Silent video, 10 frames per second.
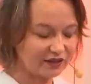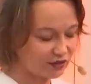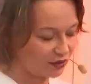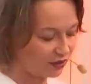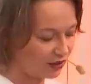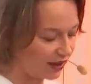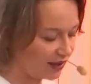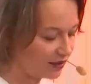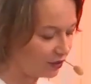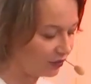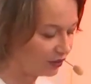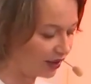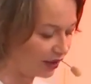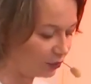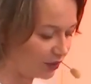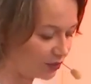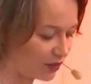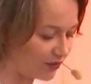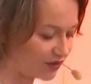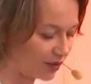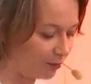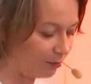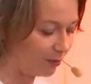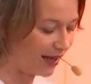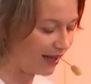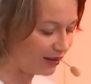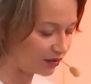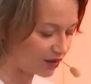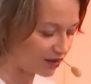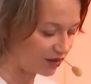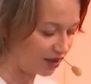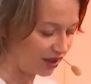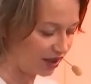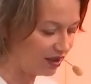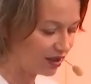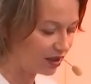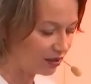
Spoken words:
So as of today, we do have some pilot study,